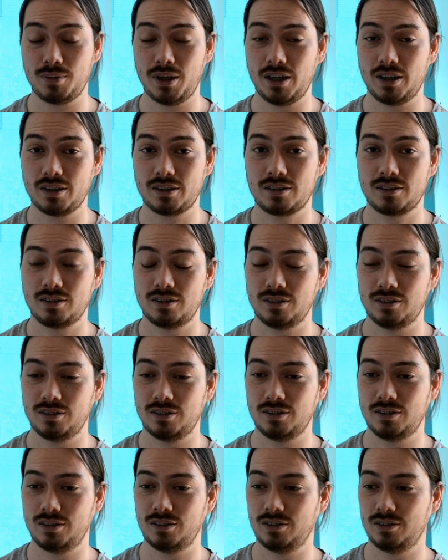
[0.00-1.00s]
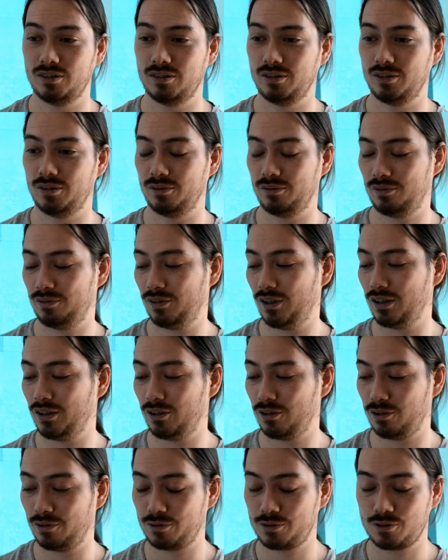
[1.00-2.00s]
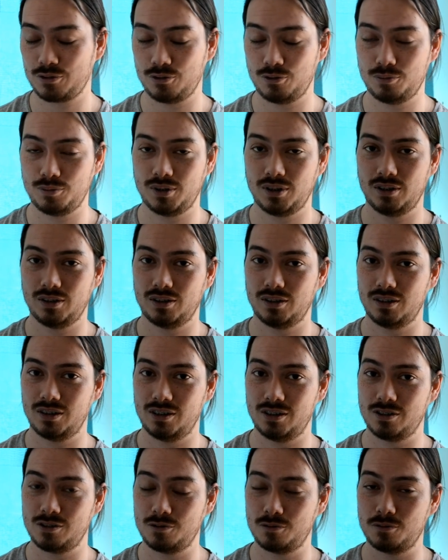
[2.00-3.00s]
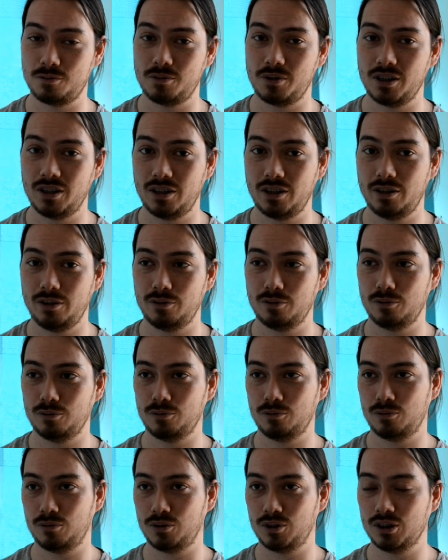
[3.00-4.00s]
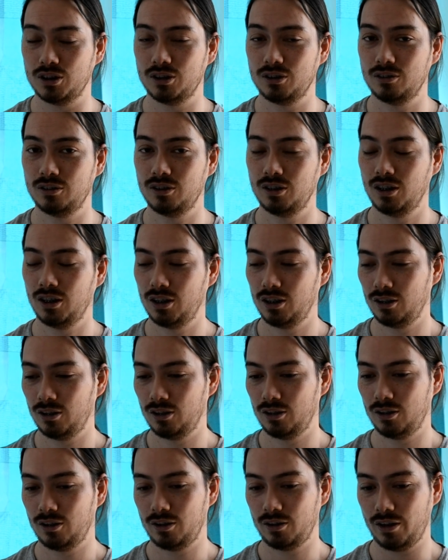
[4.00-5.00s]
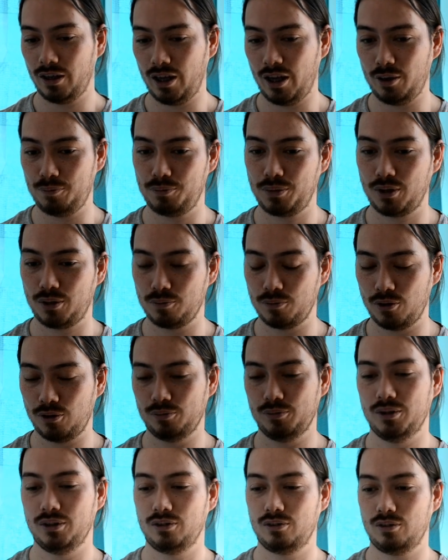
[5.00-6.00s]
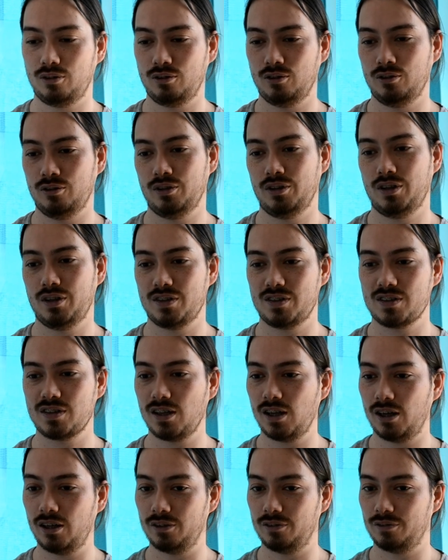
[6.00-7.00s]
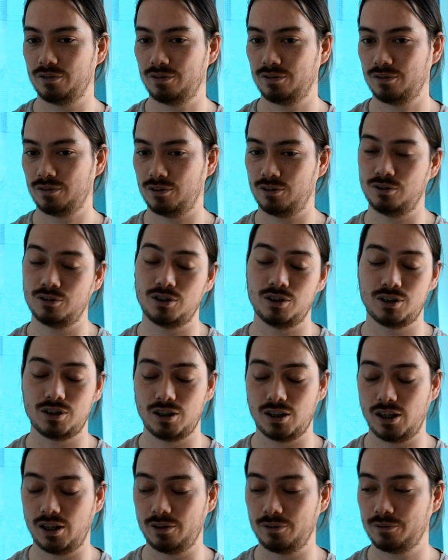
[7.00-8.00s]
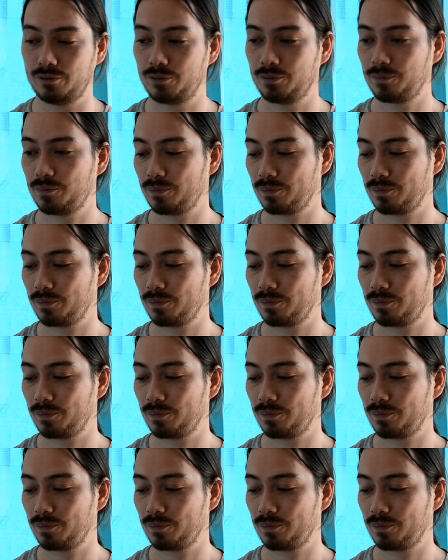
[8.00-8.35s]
met the father of Souma is really one epic moment on his life, on her life.